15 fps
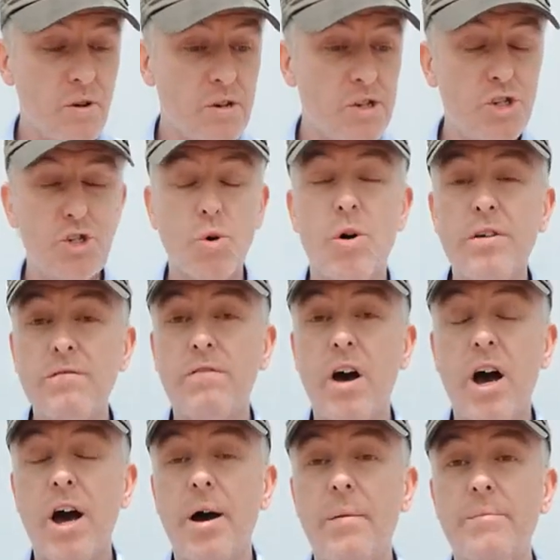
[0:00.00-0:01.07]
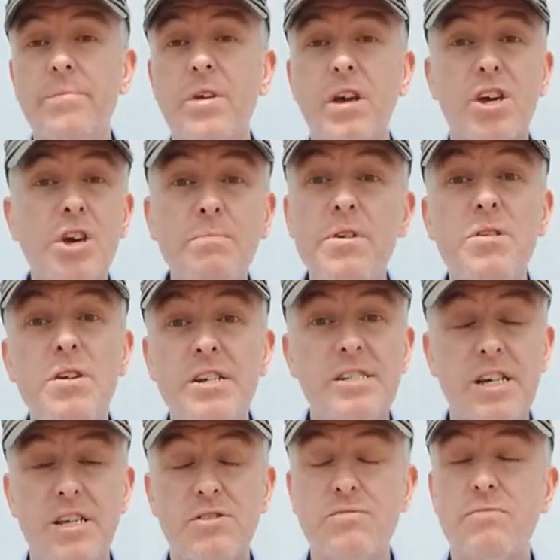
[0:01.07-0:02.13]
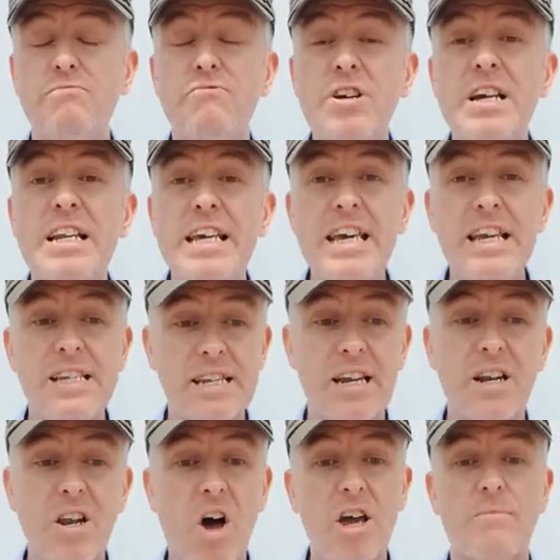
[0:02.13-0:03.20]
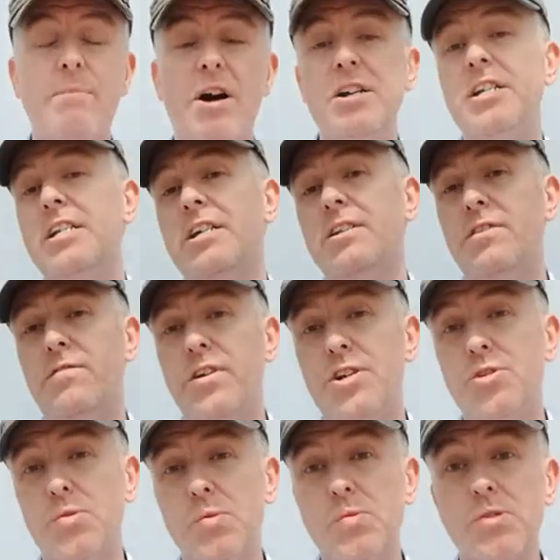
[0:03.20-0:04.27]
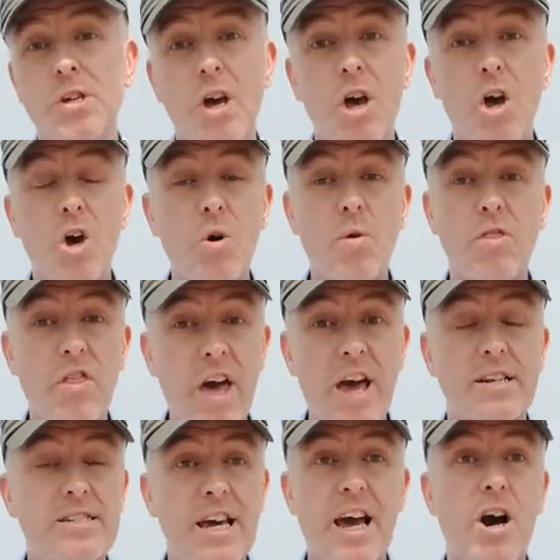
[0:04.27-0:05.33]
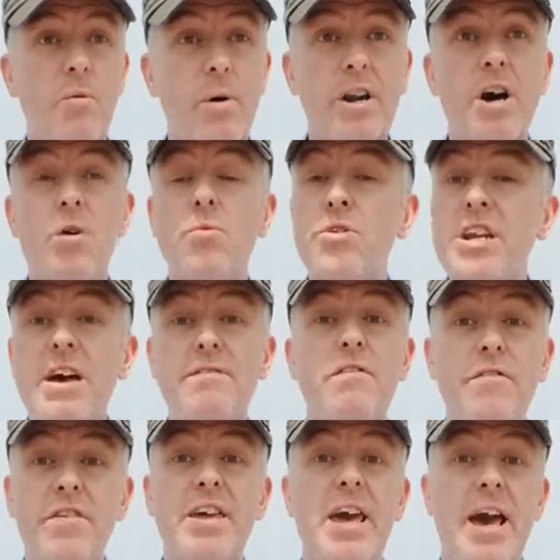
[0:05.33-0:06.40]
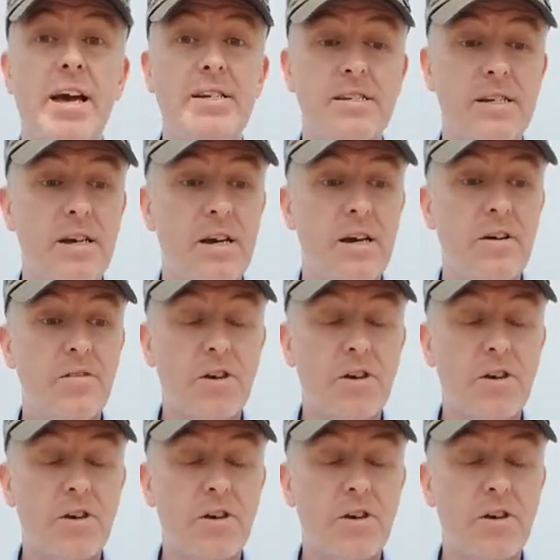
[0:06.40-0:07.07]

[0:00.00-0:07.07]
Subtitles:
join communities really easily, like-minded individuals who are there to help. And I'll never forget the